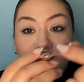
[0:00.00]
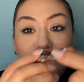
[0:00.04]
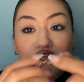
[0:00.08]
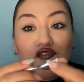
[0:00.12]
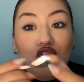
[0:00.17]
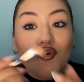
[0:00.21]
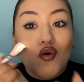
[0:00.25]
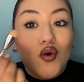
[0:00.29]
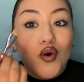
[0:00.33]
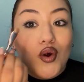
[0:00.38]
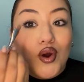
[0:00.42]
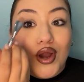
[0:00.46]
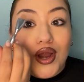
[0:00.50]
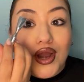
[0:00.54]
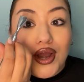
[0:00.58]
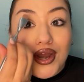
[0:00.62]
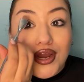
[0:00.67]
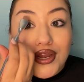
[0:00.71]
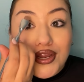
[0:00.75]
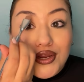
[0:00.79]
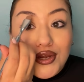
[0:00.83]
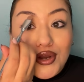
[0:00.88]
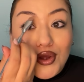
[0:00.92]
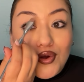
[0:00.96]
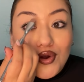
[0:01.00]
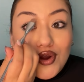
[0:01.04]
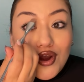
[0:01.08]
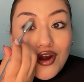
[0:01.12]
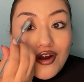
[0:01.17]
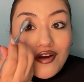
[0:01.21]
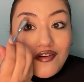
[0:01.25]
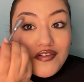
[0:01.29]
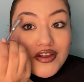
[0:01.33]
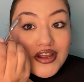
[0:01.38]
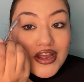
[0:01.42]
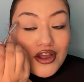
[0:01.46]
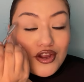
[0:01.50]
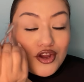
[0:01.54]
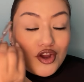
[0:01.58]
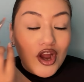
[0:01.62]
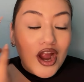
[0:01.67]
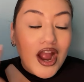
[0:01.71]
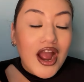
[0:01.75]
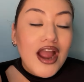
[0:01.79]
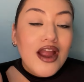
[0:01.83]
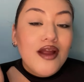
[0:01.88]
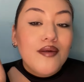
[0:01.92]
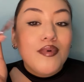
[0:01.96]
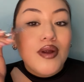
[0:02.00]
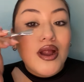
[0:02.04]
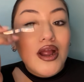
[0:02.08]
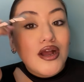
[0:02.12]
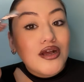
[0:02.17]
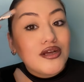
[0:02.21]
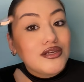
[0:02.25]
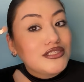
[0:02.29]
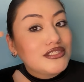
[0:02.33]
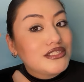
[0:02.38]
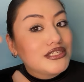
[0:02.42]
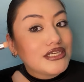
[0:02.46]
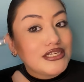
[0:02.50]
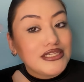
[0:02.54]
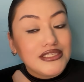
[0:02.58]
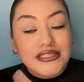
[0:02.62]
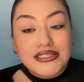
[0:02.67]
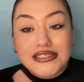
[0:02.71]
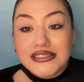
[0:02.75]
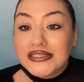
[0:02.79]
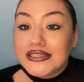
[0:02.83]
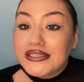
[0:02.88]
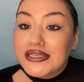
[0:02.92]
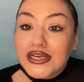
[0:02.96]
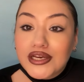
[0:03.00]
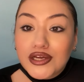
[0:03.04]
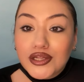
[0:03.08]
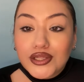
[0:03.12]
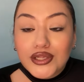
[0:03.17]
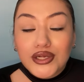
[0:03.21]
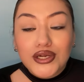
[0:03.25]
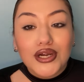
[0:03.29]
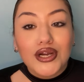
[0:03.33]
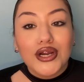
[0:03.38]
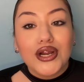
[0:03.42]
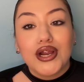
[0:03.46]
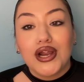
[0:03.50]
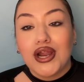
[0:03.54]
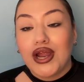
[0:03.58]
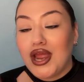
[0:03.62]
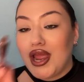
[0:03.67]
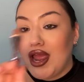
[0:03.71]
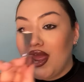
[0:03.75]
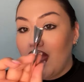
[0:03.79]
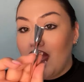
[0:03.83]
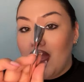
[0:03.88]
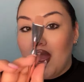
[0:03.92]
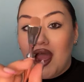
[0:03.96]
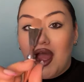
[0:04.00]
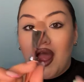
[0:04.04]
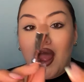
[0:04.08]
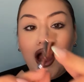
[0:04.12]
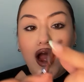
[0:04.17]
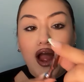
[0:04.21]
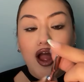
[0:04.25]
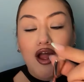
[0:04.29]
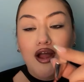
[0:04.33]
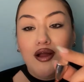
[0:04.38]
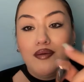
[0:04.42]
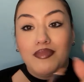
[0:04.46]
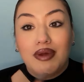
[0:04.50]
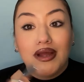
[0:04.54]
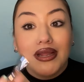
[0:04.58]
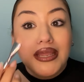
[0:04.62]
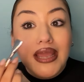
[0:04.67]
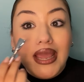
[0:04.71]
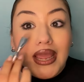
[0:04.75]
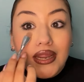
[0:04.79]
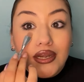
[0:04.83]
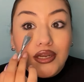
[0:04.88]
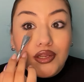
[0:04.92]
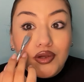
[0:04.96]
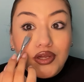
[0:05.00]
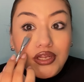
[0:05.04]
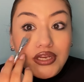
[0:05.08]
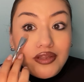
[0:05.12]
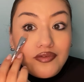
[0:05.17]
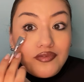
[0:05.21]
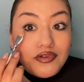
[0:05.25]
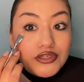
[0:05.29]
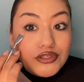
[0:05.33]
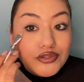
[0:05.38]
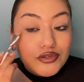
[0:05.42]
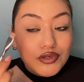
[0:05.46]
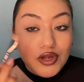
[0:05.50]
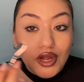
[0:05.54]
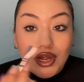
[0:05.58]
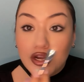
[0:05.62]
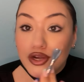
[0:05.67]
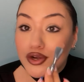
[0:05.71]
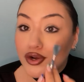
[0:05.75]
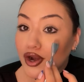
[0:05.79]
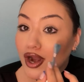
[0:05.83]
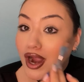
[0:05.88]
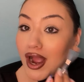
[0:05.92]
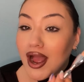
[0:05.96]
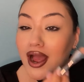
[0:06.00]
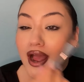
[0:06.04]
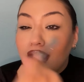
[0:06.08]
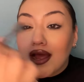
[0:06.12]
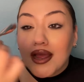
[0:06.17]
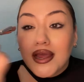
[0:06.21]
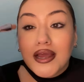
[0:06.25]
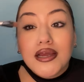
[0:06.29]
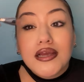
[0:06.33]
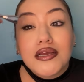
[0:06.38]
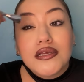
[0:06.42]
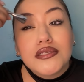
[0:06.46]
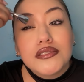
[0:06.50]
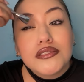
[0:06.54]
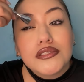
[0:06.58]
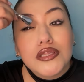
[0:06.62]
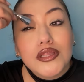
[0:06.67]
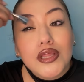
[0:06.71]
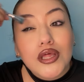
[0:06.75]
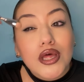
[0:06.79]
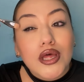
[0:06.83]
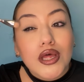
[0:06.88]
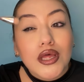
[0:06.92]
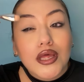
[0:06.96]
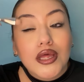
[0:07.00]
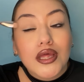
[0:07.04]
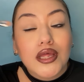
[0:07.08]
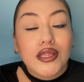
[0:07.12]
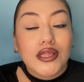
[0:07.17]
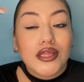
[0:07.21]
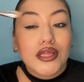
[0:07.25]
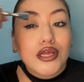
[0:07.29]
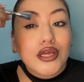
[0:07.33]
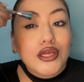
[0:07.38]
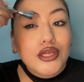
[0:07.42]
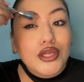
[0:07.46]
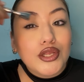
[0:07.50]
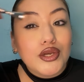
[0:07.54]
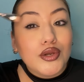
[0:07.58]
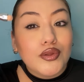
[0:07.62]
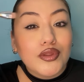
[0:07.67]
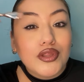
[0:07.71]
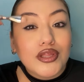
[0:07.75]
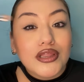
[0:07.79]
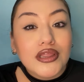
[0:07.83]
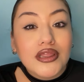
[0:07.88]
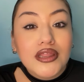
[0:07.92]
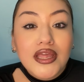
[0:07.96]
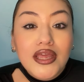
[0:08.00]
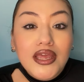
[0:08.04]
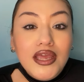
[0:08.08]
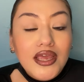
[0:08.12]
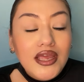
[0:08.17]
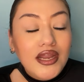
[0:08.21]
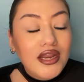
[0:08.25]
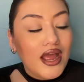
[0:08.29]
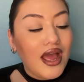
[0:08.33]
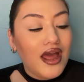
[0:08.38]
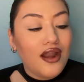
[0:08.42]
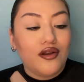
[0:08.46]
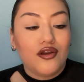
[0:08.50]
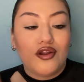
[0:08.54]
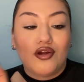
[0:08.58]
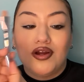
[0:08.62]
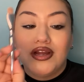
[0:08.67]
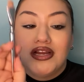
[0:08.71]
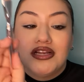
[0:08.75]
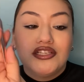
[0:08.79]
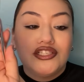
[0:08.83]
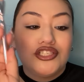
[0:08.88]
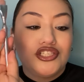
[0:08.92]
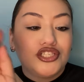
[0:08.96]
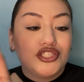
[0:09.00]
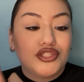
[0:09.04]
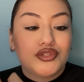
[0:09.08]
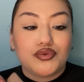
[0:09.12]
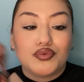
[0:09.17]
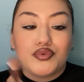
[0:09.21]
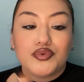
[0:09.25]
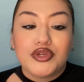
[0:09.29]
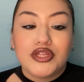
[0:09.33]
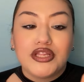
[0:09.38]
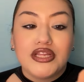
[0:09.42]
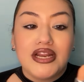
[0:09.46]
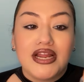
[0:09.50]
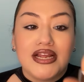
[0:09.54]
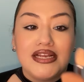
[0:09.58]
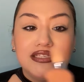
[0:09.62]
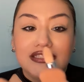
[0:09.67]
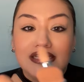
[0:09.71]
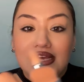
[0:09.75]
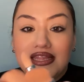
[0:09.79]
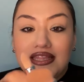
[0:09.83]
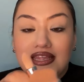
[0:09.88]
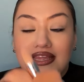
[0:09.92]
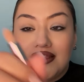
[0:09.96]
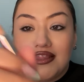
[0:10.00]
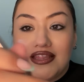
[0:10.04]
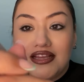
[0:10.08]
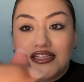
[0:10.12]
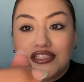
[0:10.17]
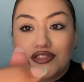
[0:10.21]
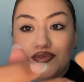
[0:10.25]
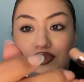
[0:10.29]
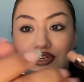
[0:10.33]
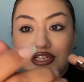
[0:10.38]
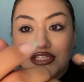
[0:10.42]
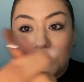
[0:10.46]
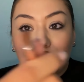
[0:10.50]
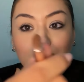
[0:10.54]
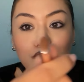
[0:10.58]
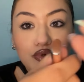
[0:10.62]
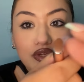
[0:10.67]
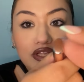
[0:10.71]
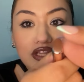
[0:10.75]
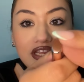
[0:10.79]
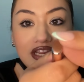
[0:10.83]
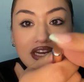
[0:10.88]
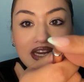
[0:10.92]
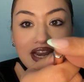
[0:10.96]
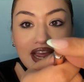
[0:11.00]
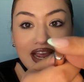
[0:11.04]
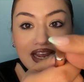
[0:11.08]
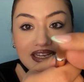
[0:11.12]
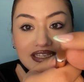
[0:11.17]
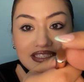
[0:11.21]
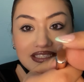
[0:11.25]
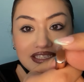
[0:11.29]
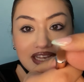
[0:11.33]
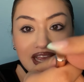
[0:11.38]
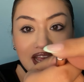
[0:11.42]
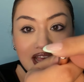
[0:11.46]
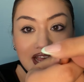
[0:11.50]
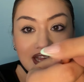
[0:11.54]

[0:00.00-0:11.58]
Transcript: for, you know, carving out your eyebrows, concealer. Again, you can even do under eyes, the lid. I don't know. It's just really nice. And then this one is a really nice,